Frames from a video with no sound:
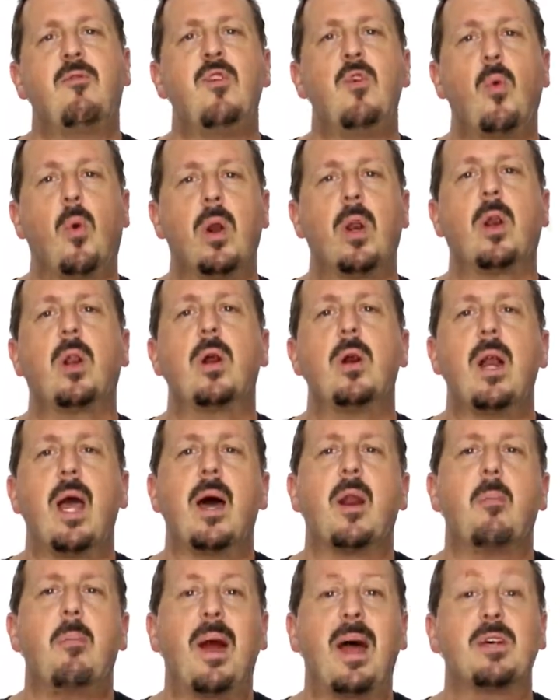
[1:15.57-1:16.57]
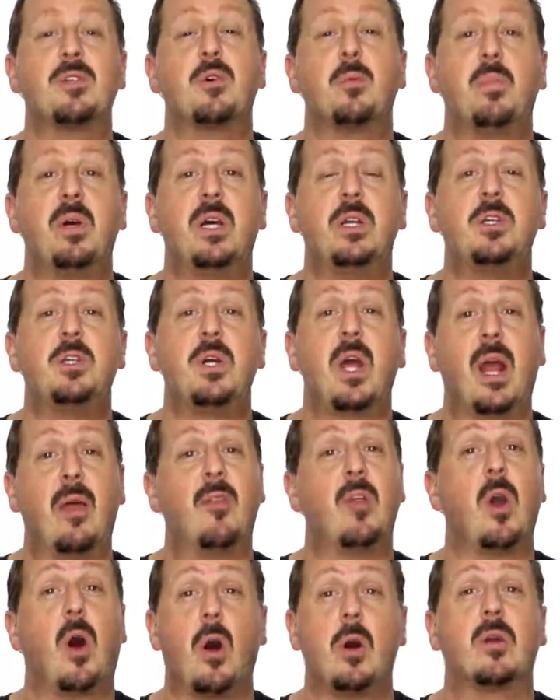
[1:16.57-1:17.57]
If you want to learn how to master pitch
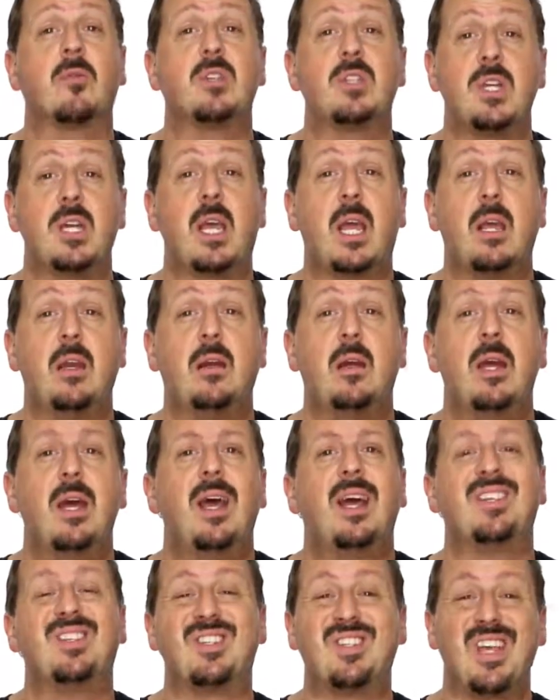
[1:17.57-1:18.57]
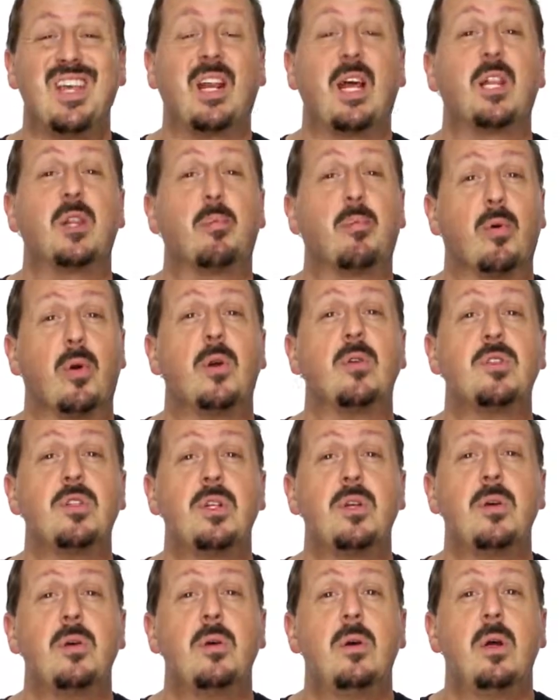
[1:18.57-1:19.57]
and the art of singing and sing like the
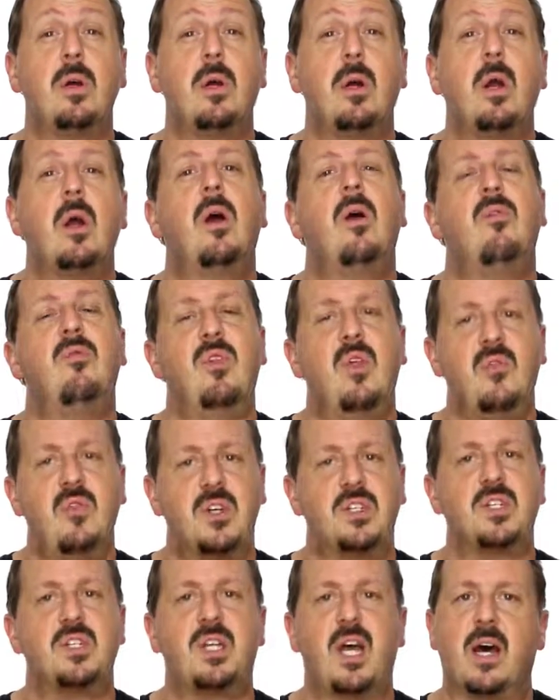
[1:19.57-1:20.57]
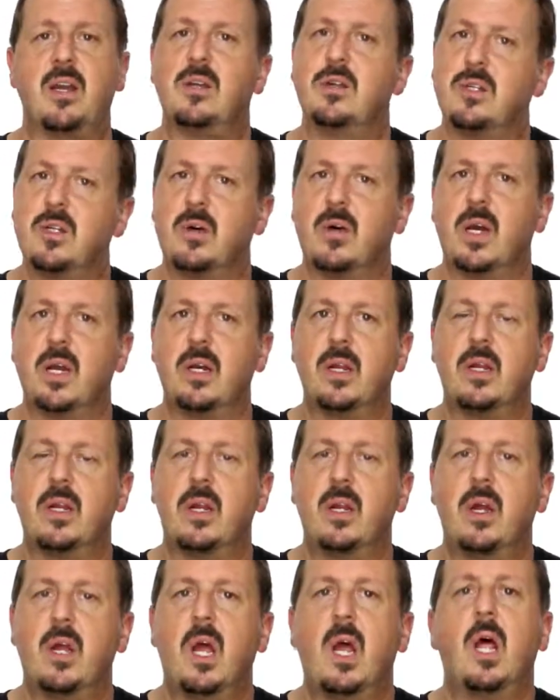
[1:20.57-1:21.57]
pros do, then this is how you do
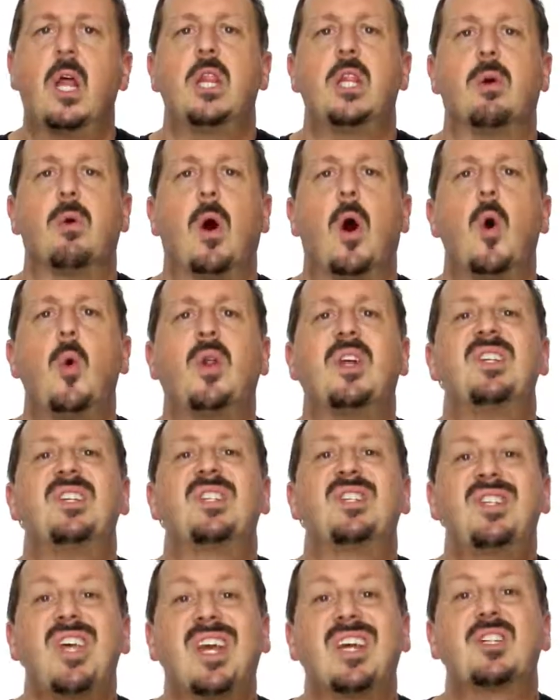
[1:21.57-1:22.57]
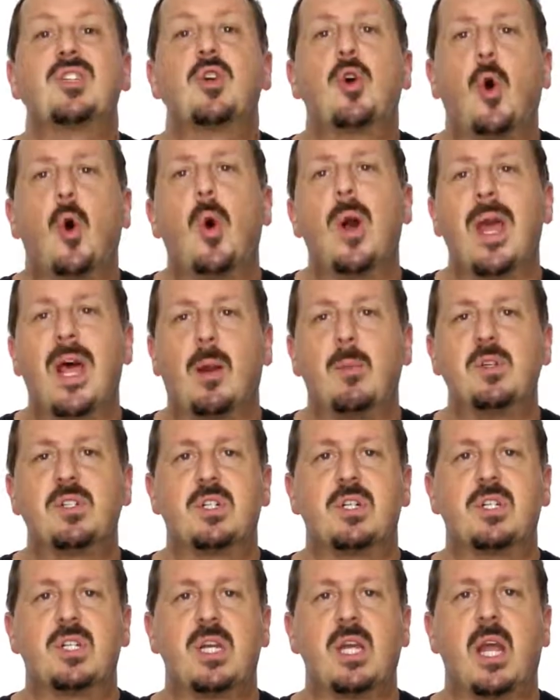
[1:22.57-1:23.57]
it. There are only 6 core
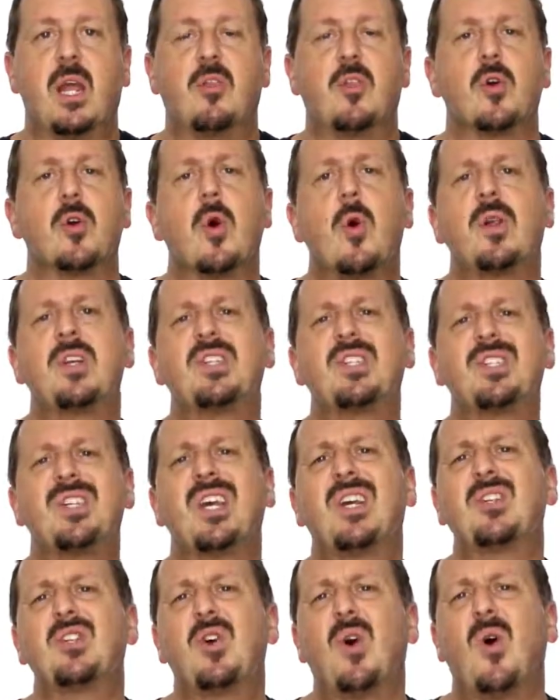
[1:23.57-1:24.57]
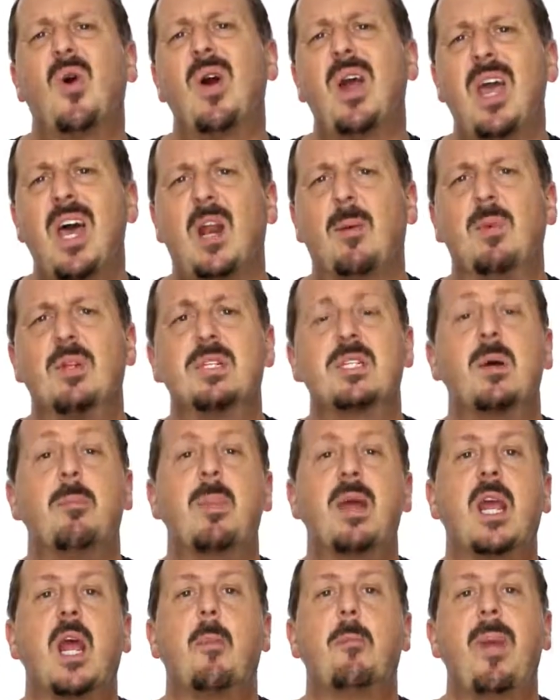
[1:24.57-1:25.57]
elements to singing. There are only 6 core elements
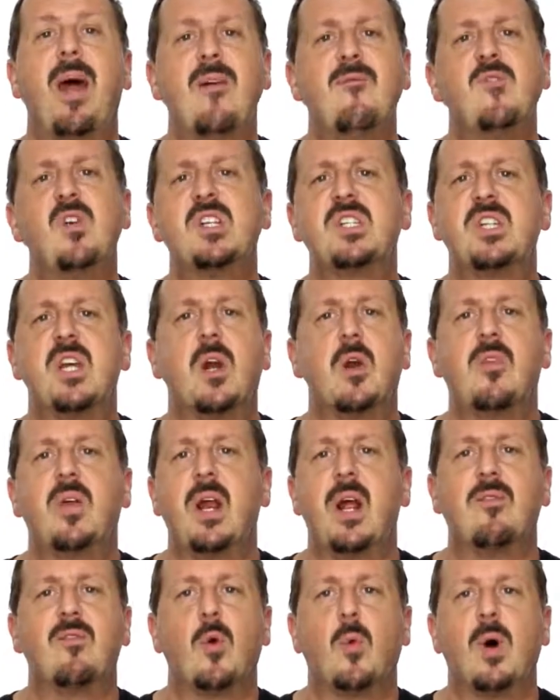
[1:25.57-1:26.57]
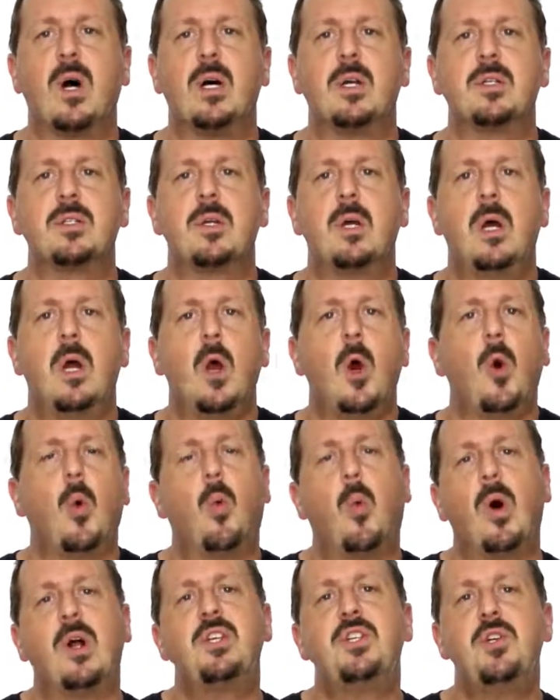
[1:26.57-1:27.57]
that make up every singer that ever was.
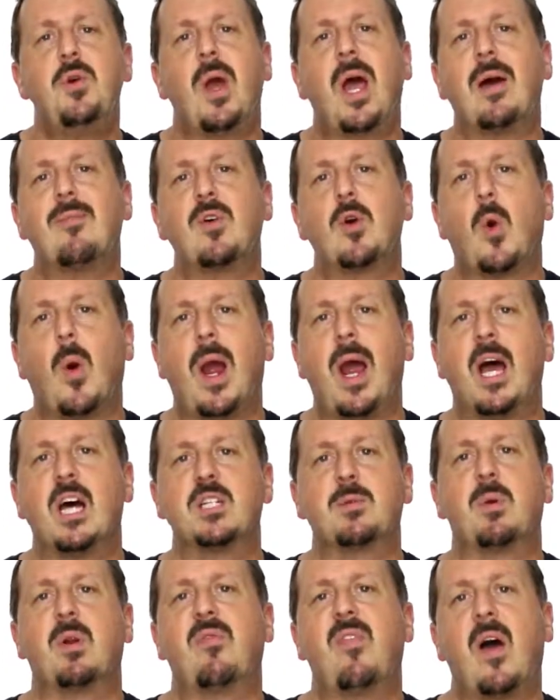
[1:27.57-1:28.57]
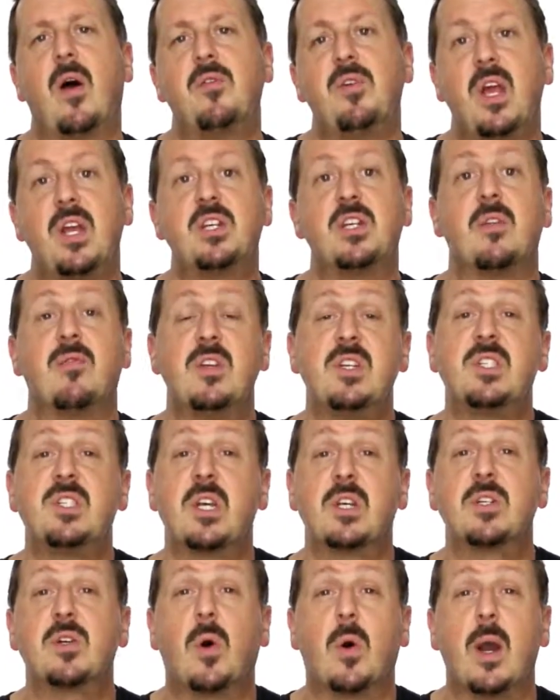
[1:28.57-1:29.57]
Once you have a grasp and a foundation of
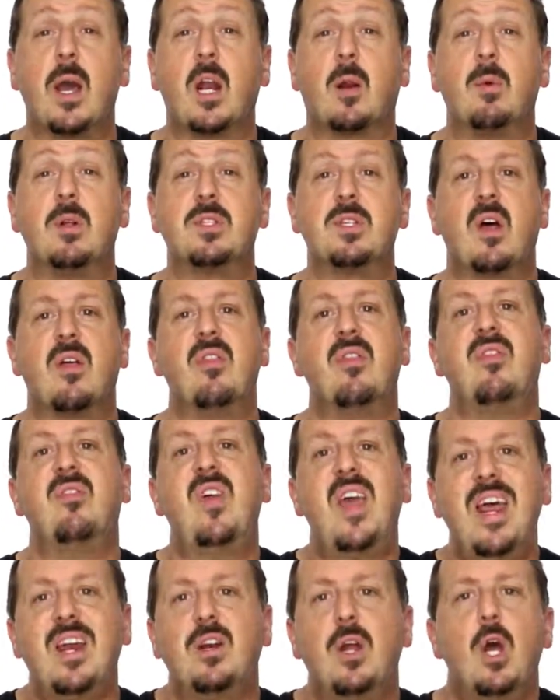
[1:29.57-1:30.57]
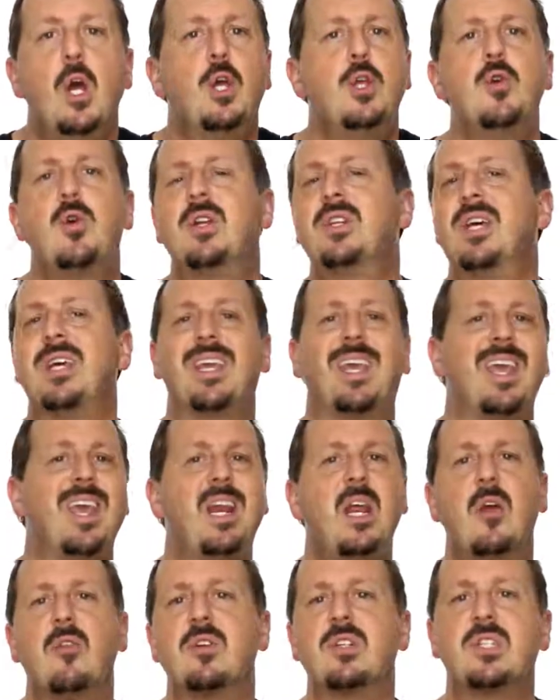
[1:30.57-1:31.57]
these 6 core elements, then you can
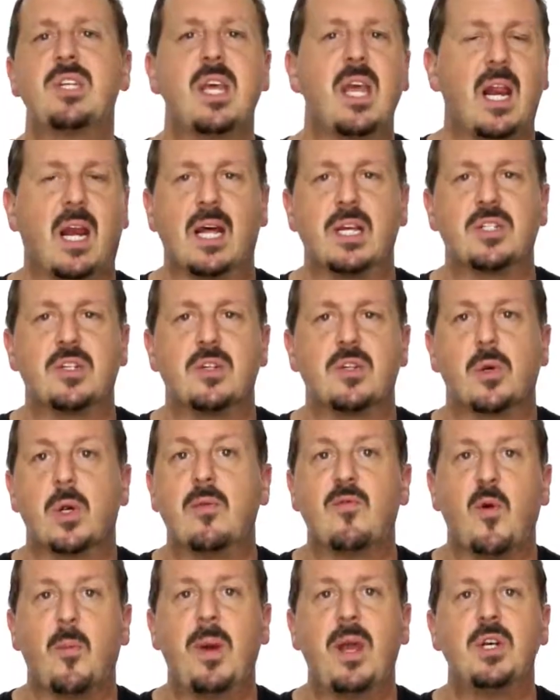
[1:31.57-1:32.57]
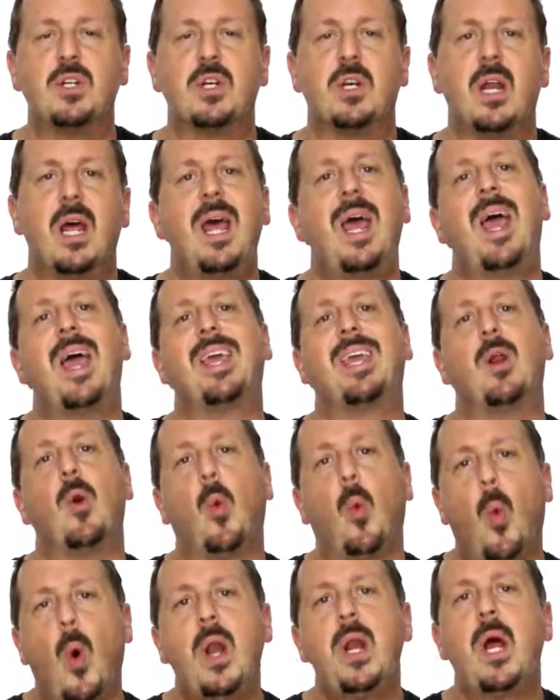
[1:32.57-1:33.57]
take any other singing lessons or information and
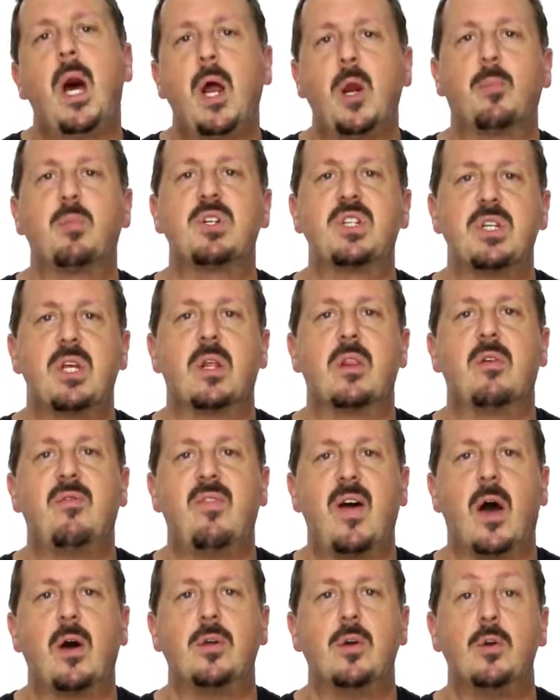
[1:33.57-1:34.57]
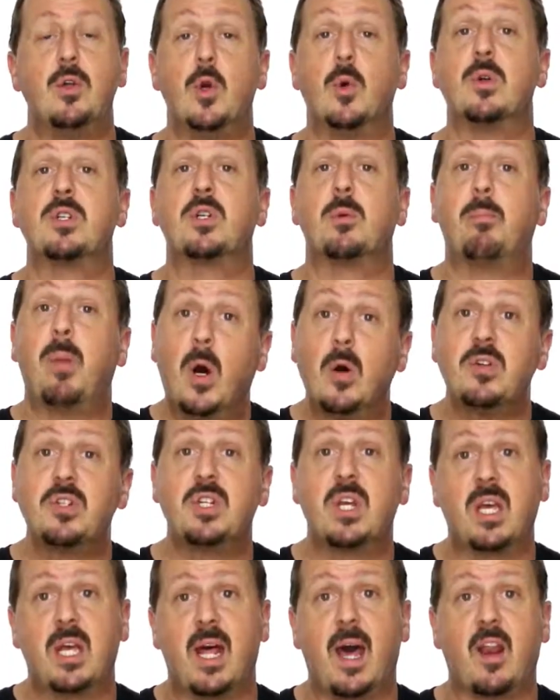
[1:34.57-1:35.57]
get 100% of the value you were
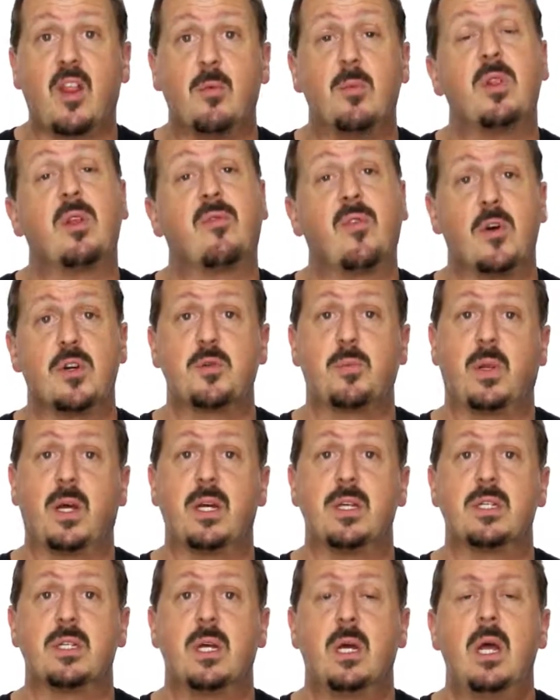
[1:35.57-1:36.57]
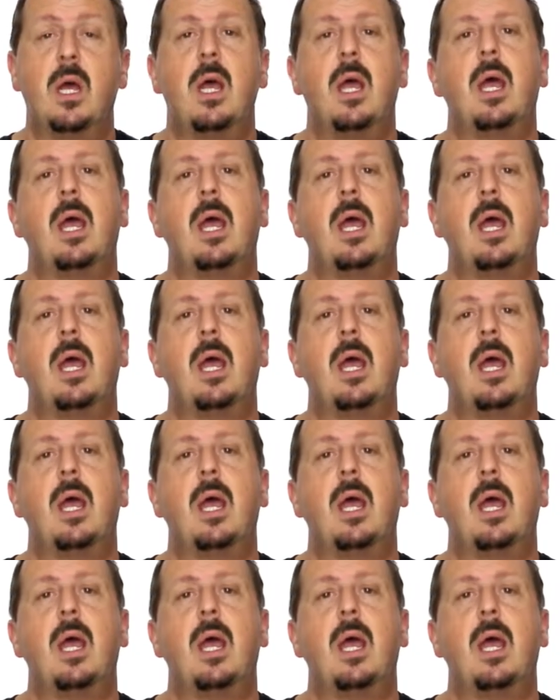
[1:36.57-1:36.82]
supposed to get out of them in the first place.